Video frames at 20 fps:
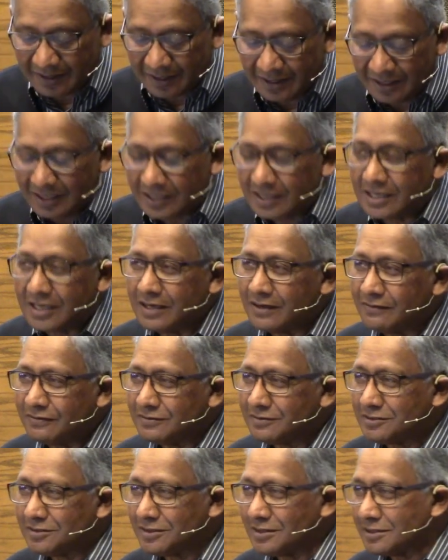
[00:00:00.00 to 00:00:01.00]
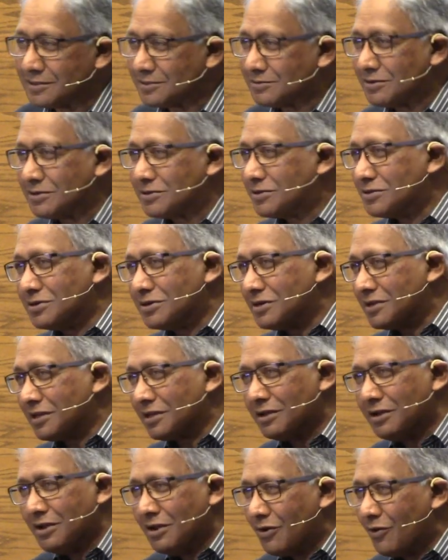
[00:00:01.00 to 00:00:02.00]
He gives this
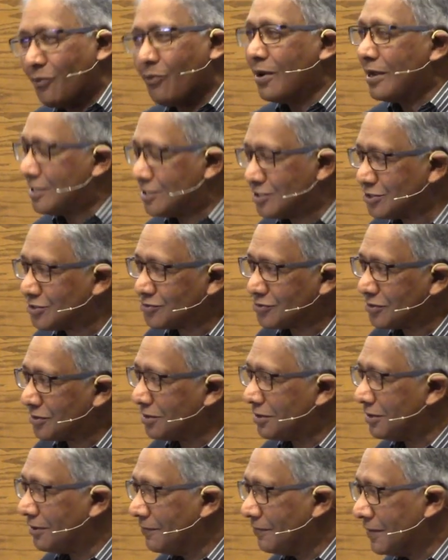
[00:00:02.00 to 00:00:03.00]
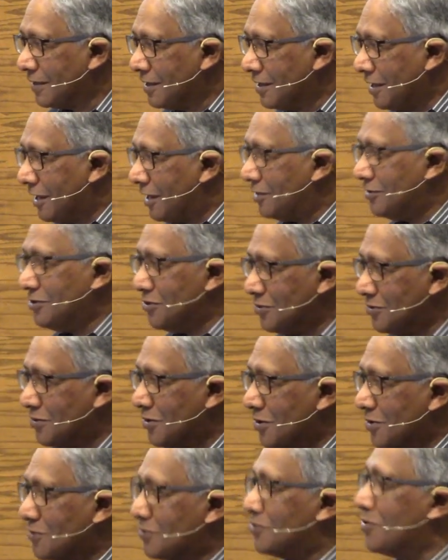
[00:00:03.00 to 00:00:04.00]
returning wastrel a new
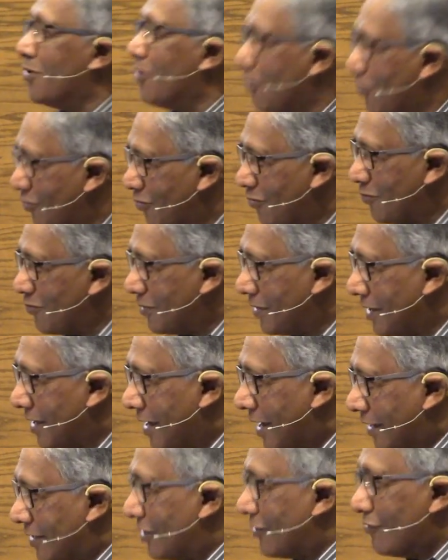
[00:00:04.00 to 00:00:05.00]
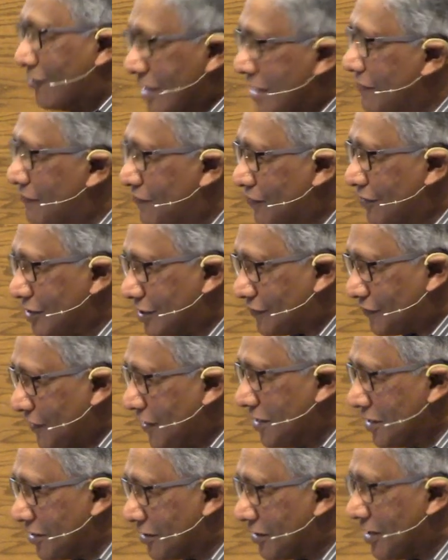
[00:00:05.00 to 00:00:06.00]
robe and a ring for his
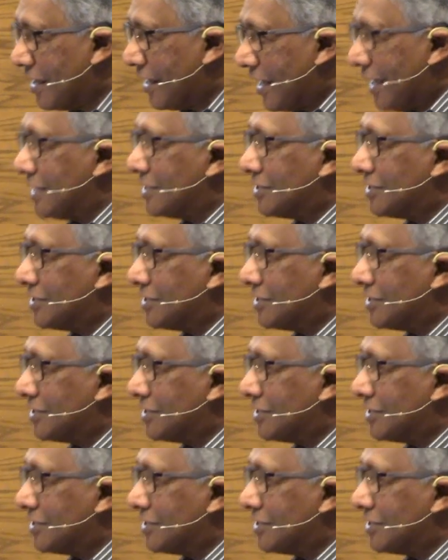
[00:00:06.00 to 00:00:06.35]
finger and